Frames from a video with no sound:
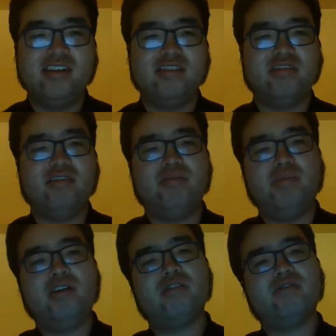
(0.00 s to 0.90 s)
So
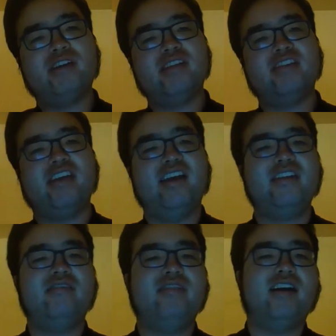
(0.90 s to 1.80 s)
both France and
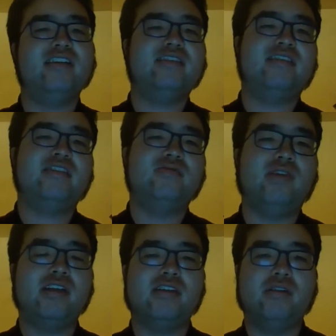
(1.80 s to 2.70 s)
the United States
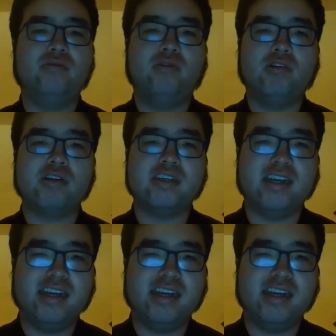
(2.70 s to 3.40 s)
wanted the war to